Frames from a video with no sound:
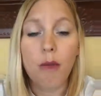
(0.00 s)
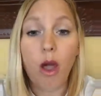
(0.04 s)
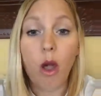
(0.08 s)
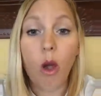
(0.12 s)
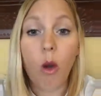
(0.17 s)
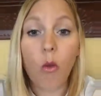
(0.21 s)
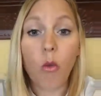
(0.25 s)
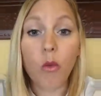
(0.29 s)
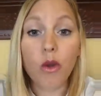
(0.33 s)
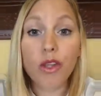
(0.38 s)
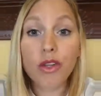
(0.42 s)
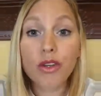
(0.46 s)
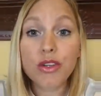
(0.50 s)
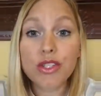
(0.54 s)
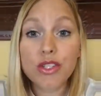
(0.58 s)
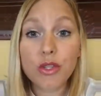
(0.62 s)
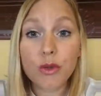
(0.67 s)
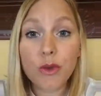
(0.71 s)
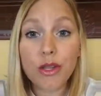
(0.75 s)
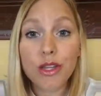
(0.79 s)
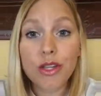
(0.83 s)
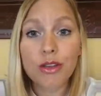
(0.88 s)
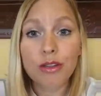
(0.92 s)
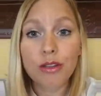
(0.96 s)
when you're
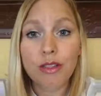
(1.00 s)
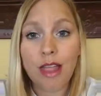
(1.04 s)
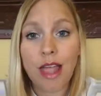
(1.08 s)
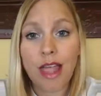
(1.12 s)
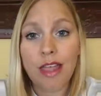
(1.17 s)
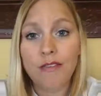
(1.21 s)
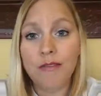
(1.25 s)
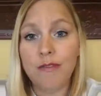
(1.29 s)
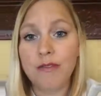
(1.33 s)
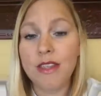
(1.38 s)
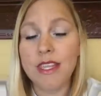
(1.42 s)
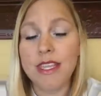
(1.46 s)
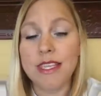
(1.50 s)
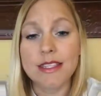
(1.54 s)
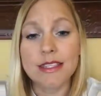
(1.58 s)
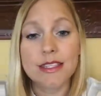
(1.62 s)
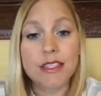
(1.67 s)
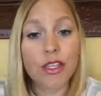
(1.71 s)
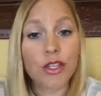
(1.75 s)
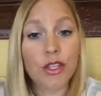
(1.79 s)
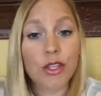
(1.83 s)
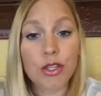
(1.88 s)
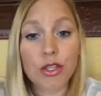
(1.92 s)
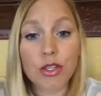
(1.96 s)
doing your live feeds,
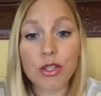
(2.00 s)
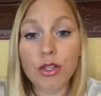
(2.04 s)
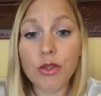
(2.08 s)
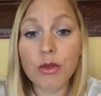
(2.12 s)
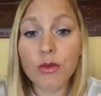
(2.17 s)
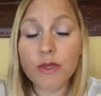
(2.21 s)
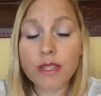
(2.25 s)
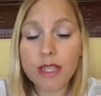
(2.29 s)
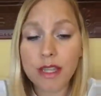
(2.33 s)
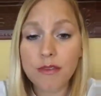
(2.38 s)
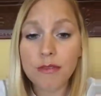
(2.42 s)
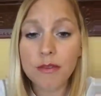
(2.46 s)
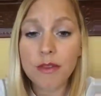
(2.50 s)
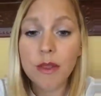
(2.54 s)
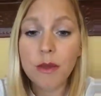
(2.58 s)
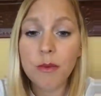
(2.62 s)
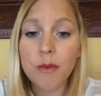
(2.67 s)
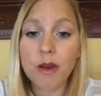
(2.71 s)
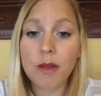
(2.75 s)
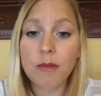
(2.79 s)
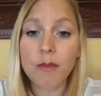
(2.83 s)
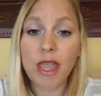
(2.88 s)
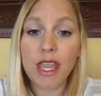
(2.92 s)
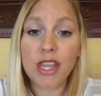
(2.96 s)
you definitely
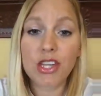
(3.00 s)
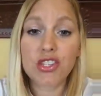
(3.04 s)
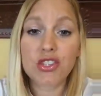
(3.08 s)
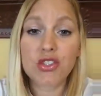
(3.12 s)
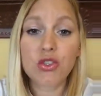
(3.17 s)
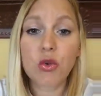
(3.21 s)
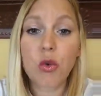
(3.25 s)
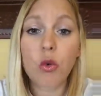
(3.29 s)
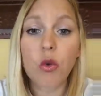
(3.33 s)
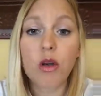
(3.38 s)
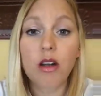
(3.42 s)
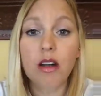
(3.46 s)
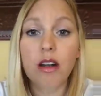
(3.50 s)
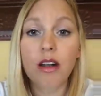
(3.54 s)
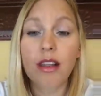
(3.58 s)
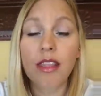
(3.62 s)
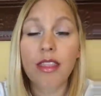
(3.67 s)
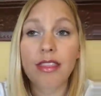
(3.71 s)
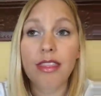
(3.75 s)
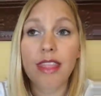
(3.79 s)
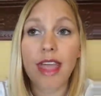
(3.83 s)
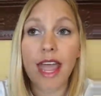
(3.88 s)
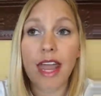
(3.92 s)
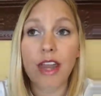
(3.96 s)
want to make sure
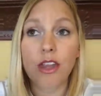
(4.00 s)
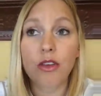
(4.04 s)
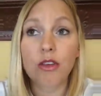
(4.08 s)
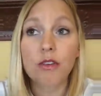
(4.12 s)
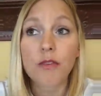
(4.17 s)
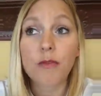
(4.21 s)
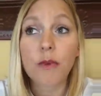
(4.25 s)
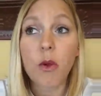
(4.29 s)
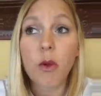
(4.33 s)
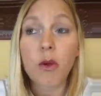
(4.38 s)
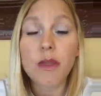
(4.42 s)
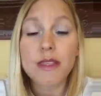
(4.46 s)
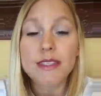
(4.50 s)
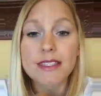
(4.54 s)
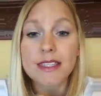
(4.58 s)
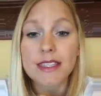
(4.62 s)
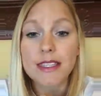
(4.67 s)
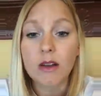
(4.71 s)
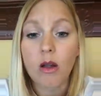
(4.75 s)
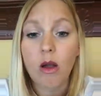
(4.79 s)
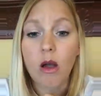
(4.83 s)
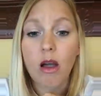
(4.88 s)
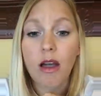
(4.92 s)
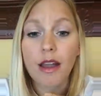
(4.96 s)
that you're
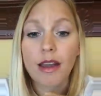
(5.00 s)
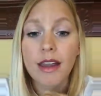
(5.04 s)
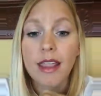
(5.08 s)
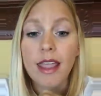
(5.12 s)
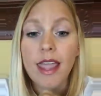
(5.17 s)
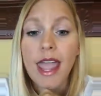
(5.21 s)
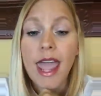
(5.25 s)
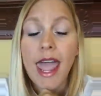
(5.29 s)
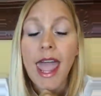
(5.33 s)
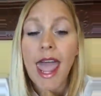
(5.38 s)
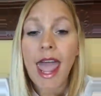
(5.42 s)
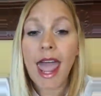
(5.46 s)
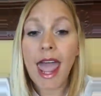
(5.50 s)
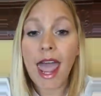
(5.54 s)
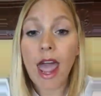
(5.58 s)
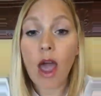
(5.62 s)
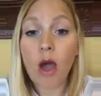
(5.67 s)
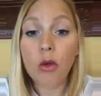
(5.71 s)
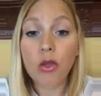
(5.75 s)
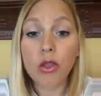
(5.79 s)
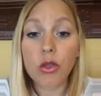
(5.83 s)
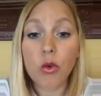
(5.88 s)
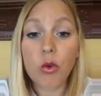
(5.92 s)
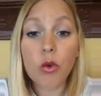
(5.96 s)
focusing on
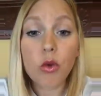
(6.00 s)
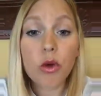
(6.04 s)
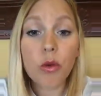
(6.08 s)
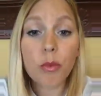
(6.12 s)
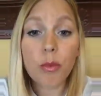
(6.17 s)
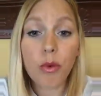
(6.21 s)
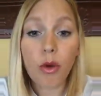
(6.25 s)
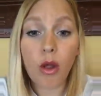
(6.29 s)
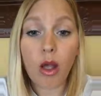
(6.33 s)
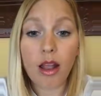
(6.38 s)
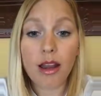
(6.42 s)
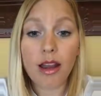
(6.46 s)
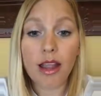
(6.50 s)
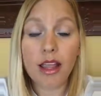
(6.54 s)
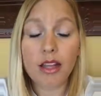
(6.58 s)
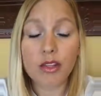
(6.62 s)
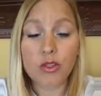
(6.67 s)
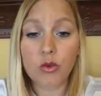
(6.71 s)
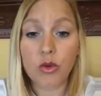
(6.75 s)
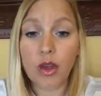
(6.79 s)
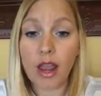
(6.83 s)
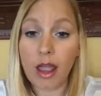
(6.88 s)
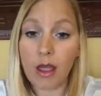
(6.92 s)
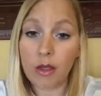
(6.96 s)
how your product
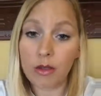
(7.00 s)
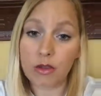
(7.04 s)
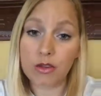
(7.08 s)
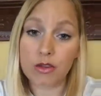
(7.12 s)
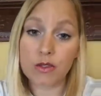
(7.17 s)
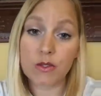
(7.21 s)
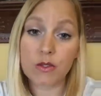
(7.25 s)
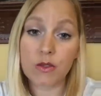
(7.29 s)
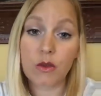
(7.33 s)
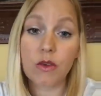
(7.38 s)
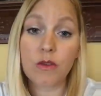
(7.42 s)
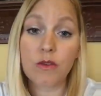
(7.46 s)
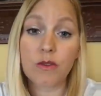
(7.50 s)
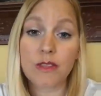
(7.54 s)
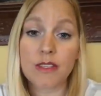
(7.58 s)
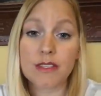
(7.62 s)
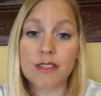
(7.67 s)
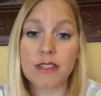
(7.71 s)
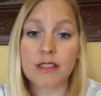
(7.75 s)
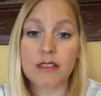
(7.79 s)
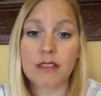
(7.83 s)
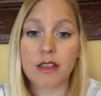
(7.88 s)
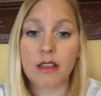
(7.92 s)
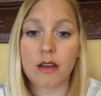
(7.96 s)
or how your service
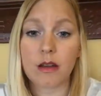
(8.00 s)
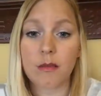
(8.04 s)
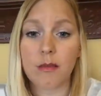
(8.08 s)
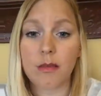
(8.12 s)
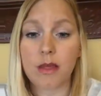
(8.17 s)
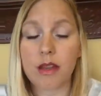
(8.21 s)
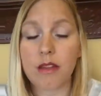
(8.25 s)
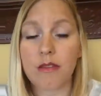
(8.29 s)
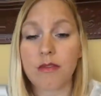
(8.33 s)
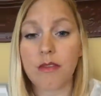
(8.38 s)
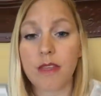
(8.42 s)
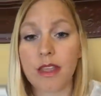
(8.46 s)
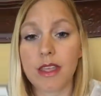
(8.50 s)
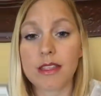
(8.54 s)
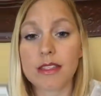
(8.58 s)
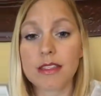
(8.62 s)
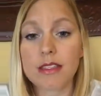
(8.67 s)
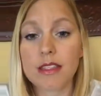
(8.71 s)
is going to benefit